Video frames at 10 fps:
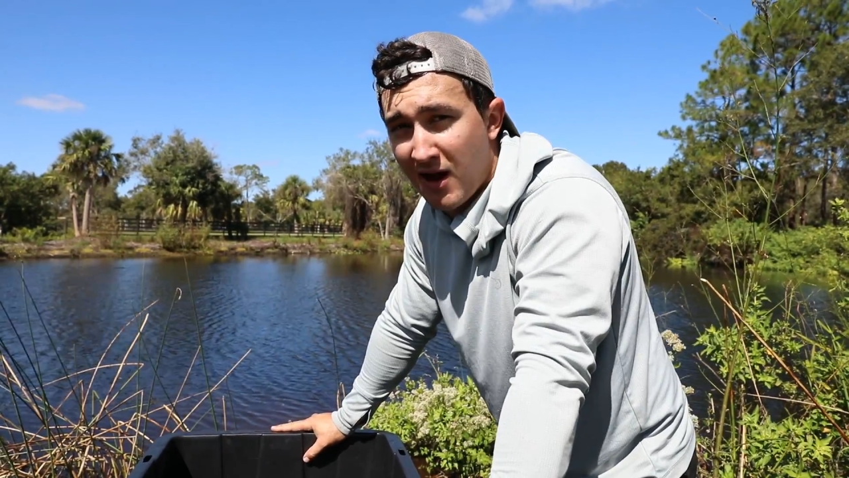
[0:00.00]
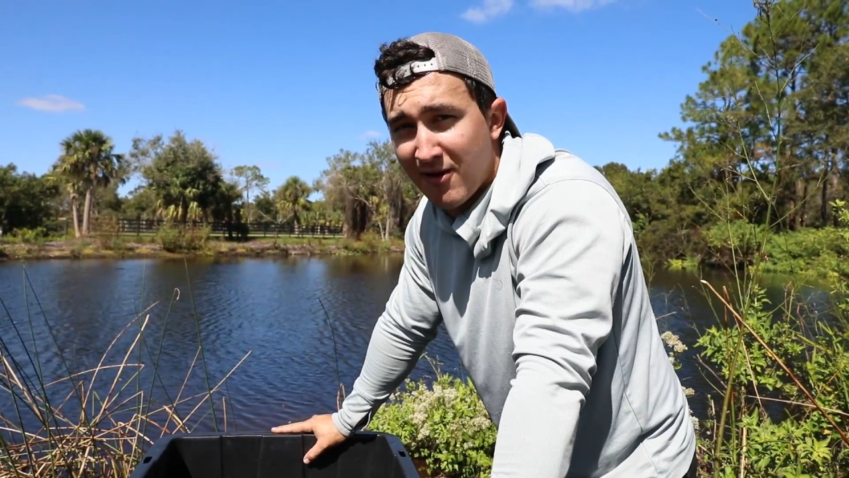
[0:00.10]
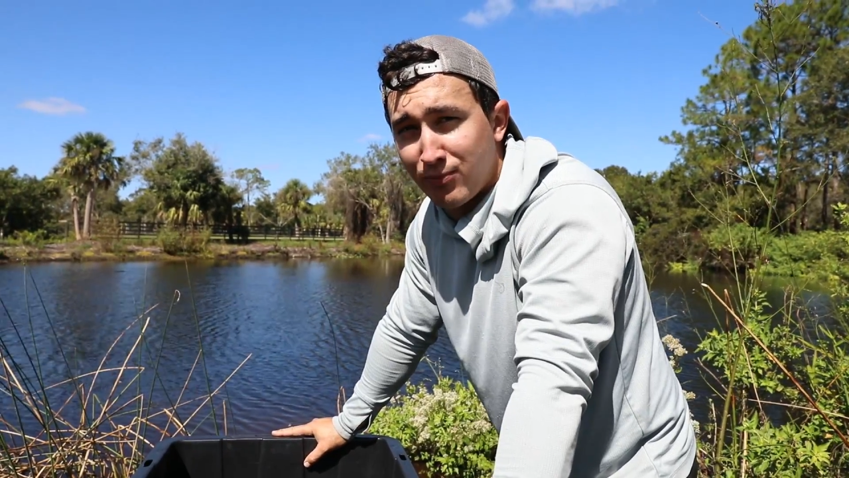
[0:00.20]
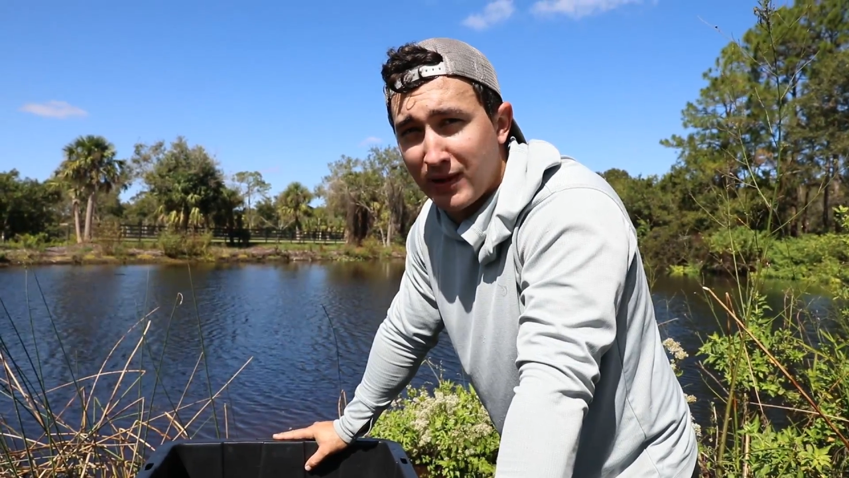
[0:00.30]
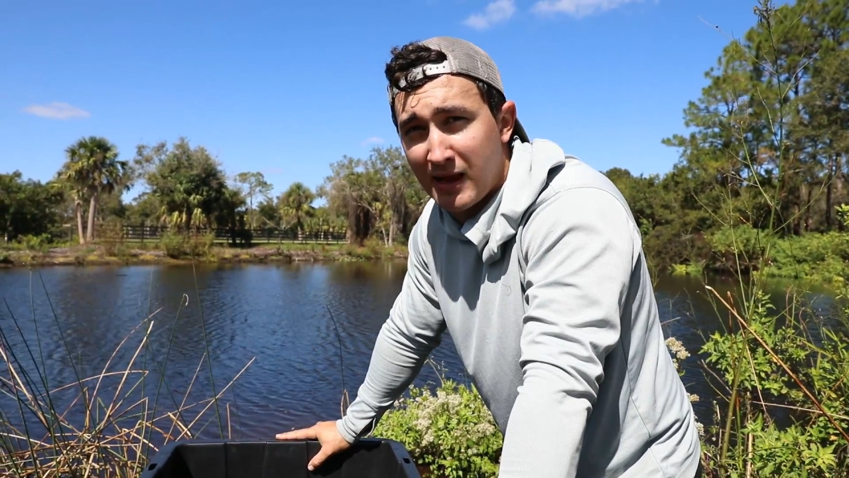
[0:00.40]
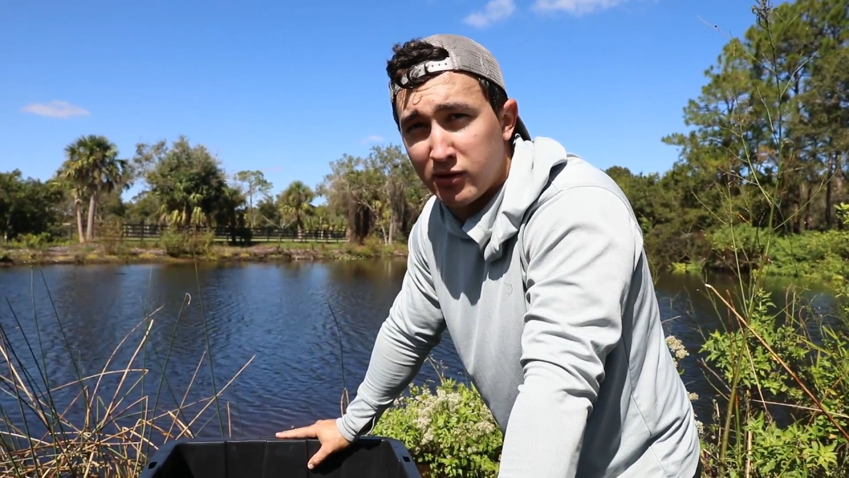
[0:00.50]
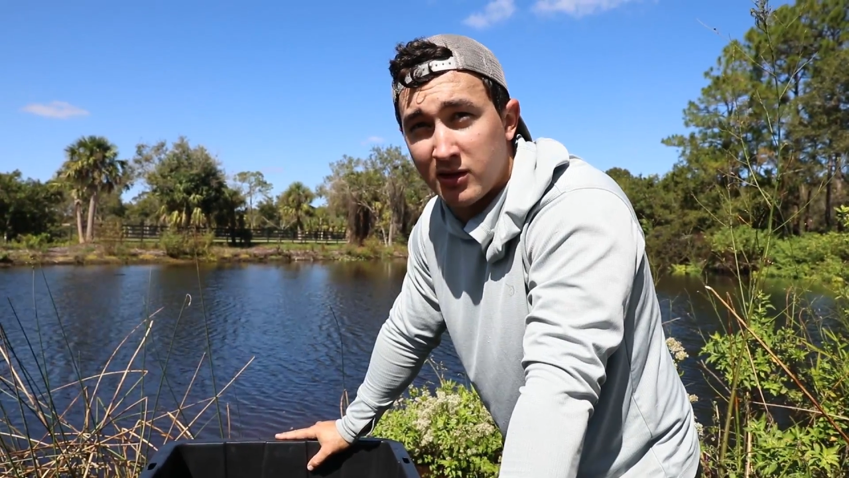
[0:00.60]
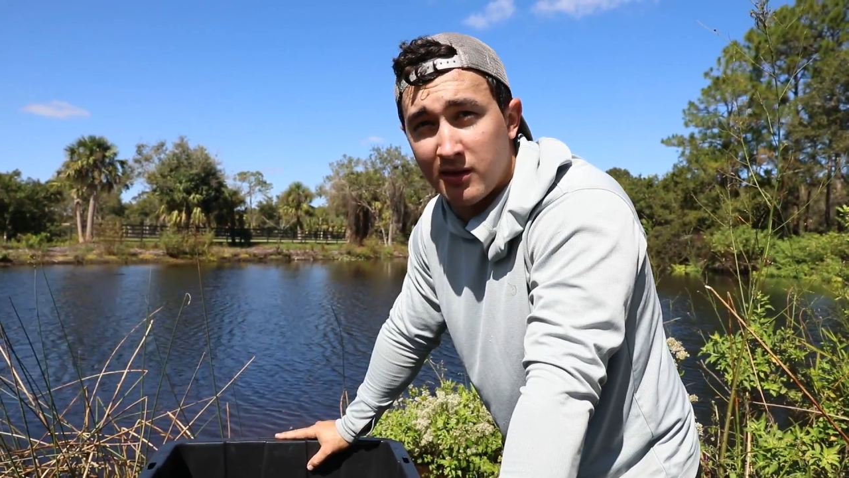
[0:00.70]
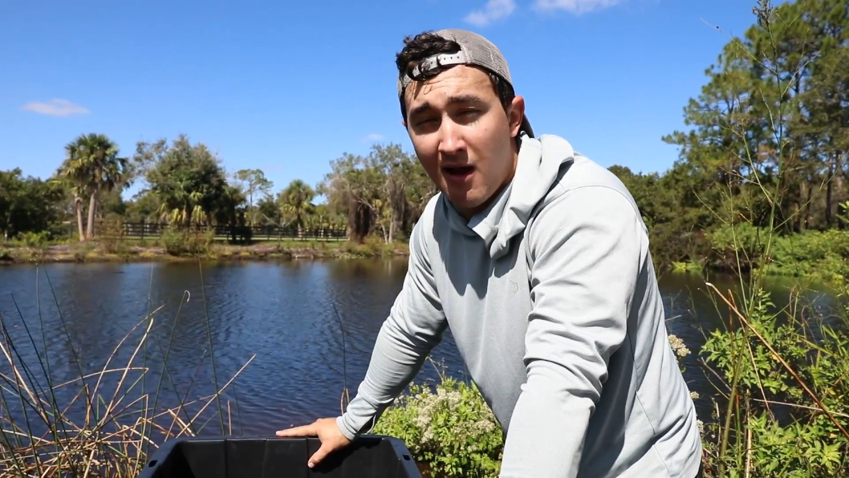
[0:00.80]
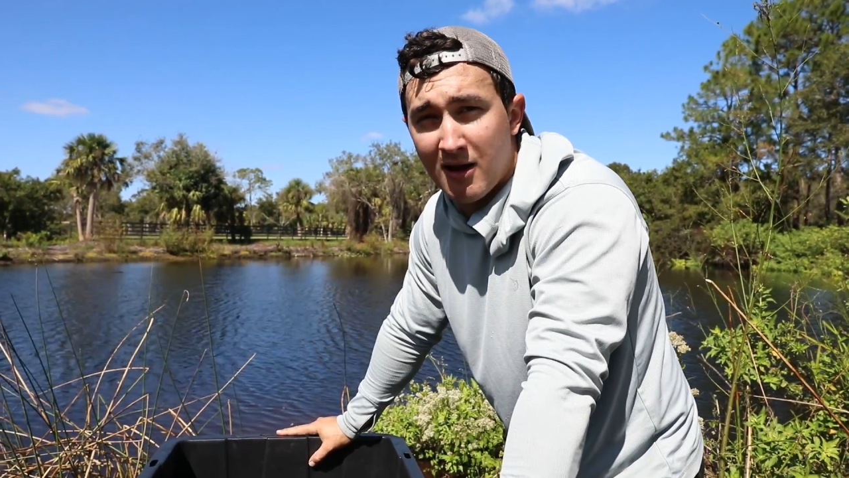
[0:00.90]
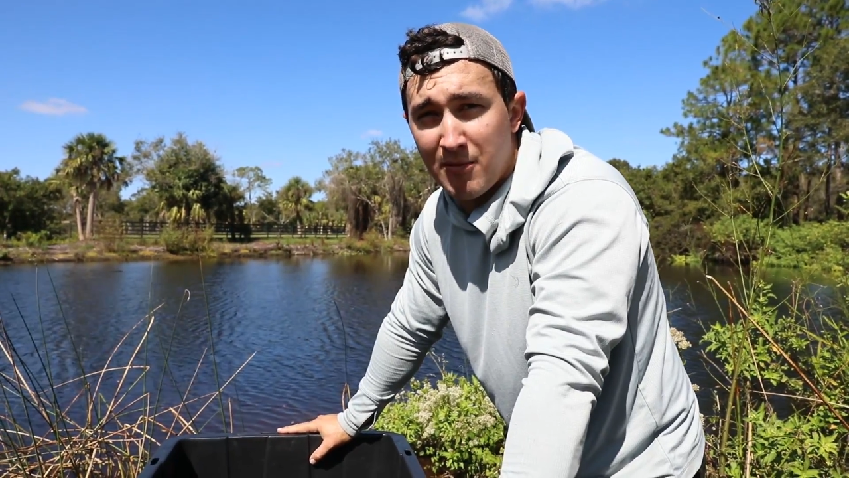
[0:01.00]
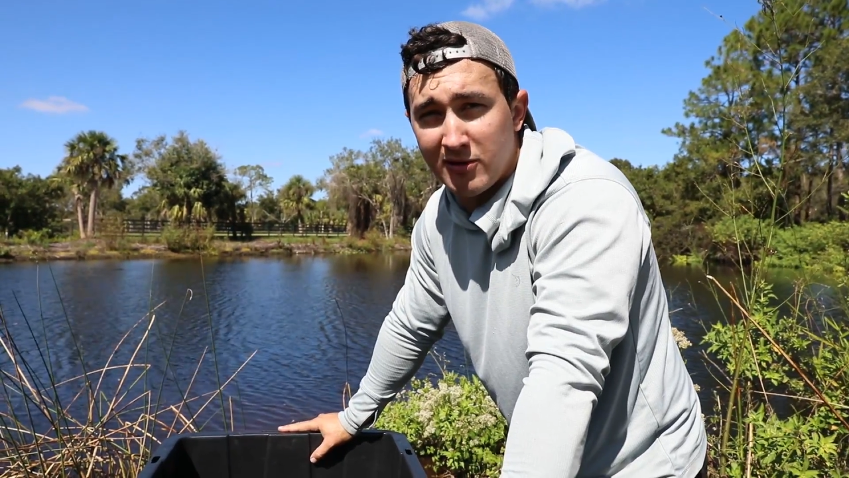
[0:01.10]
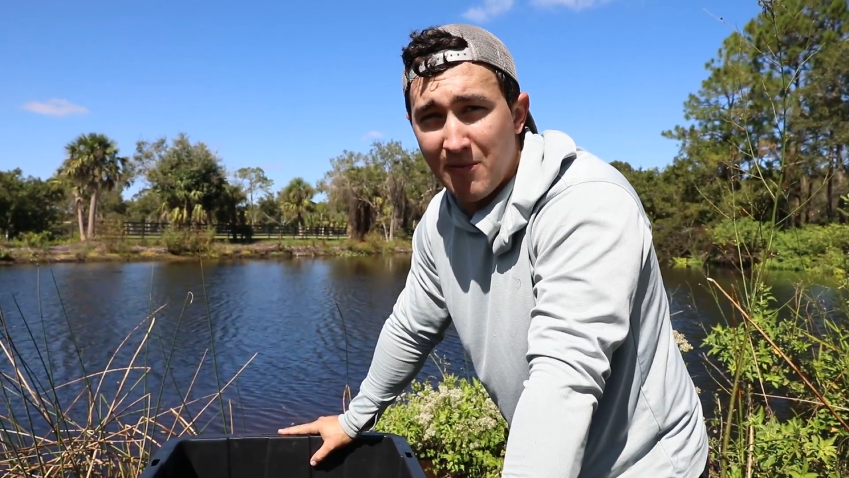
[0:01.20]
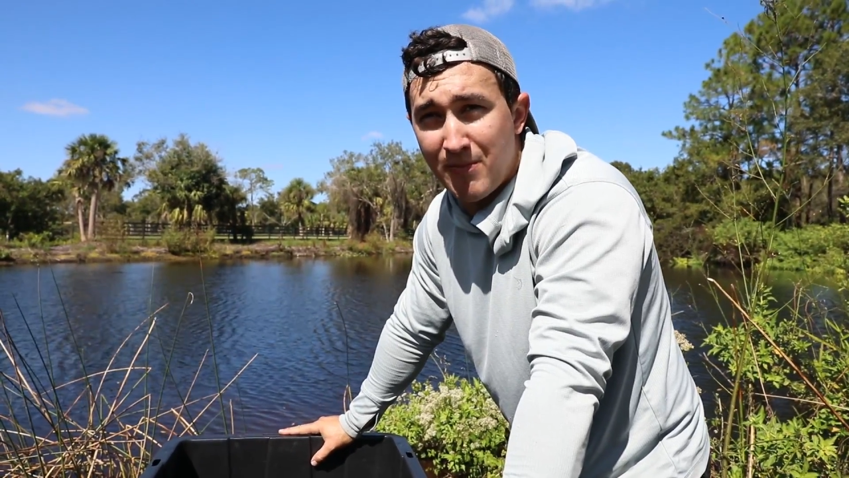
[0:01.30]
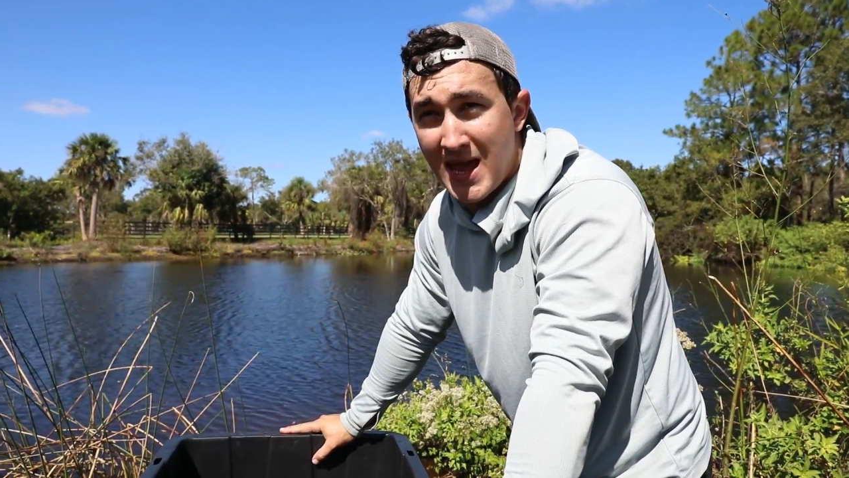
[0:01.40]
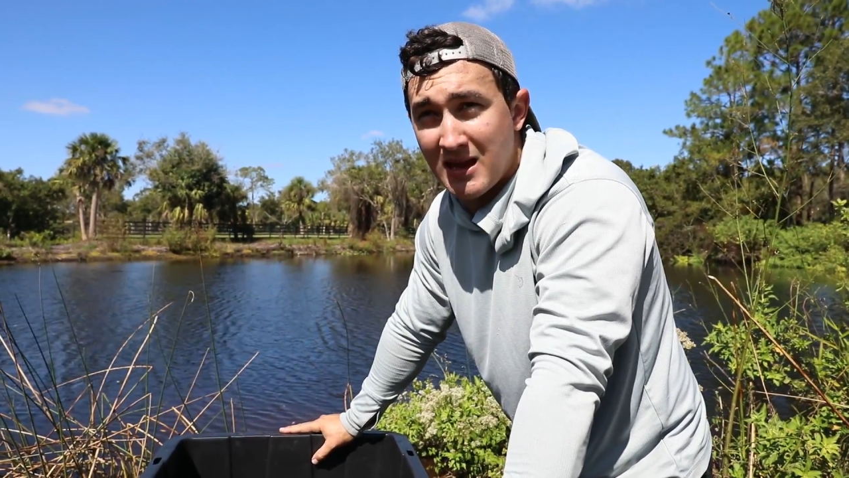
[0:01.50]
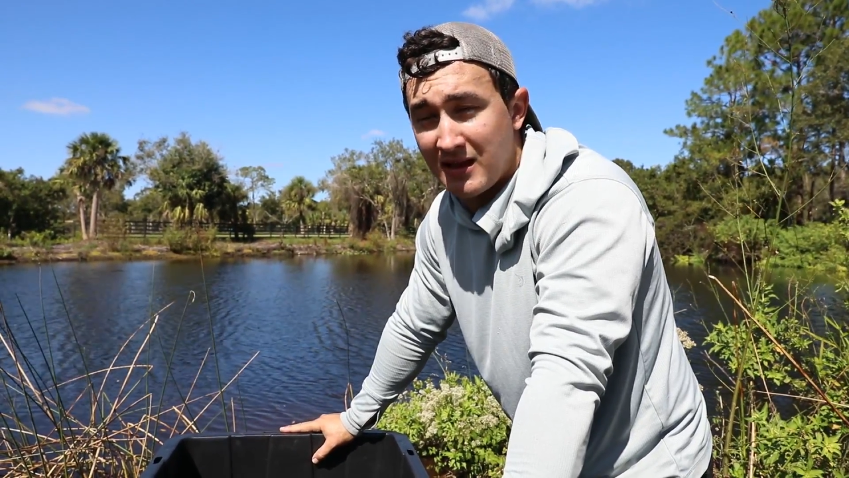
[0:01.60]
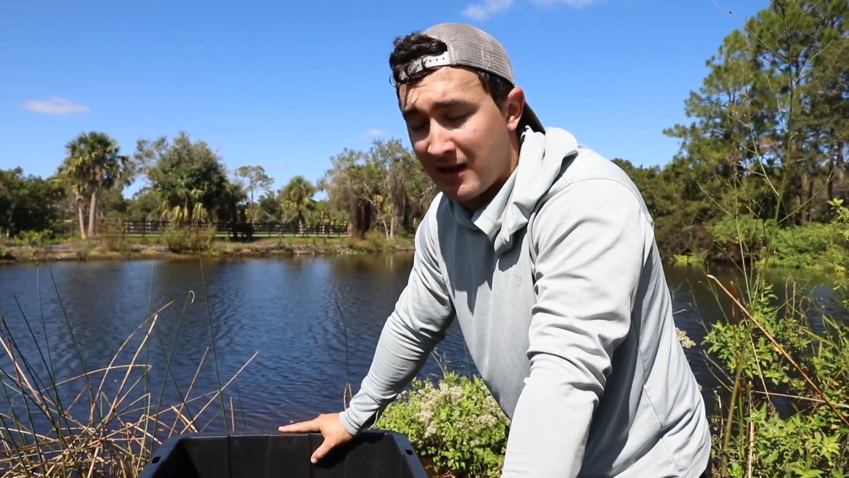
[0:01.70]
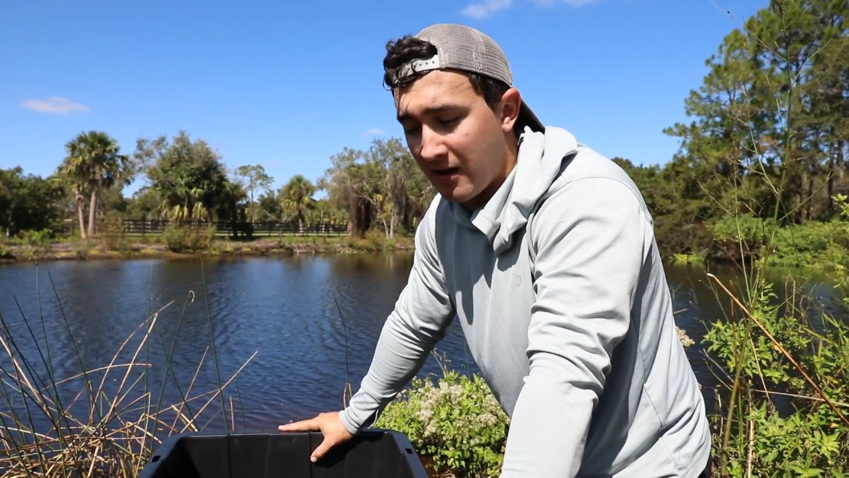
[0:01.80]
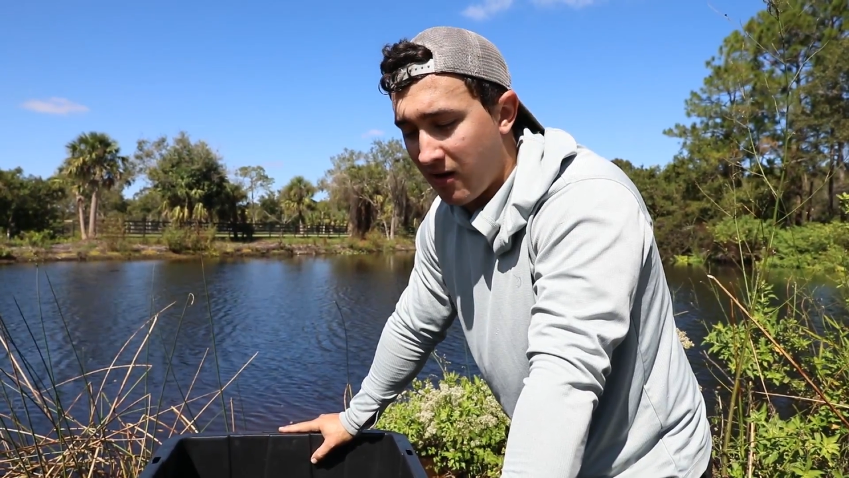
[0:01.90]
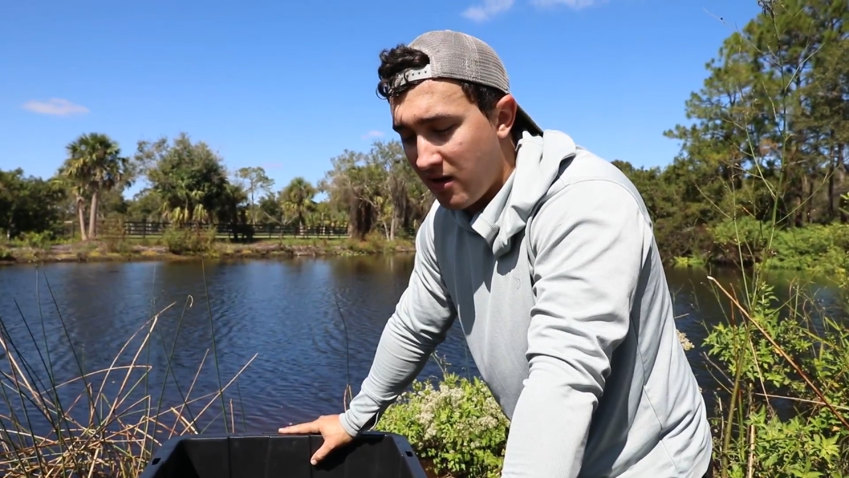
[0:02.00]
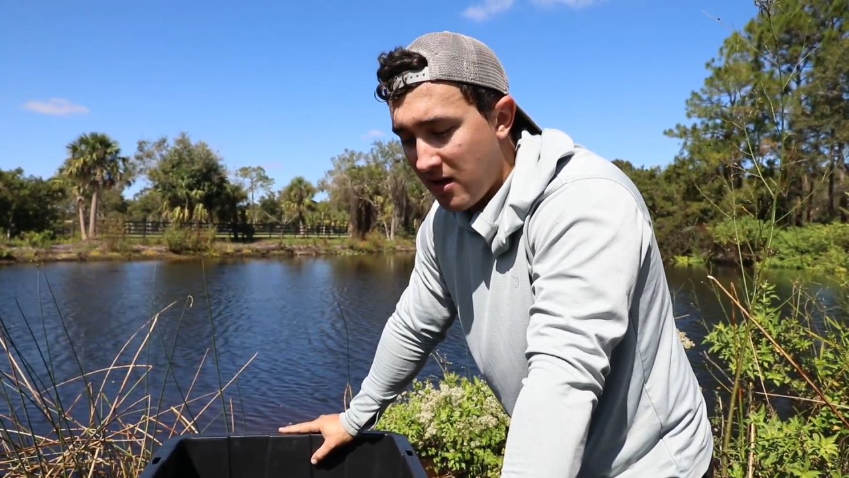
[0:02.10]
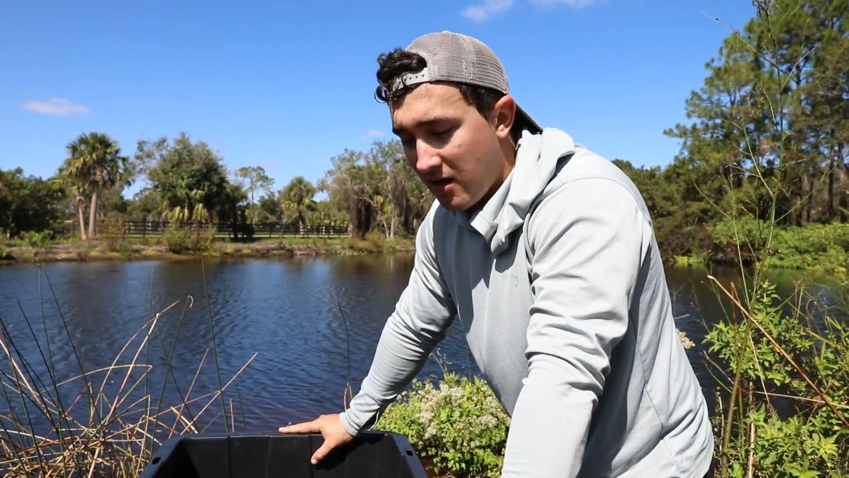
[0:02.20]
I have plans to stock a bunch of bait in here.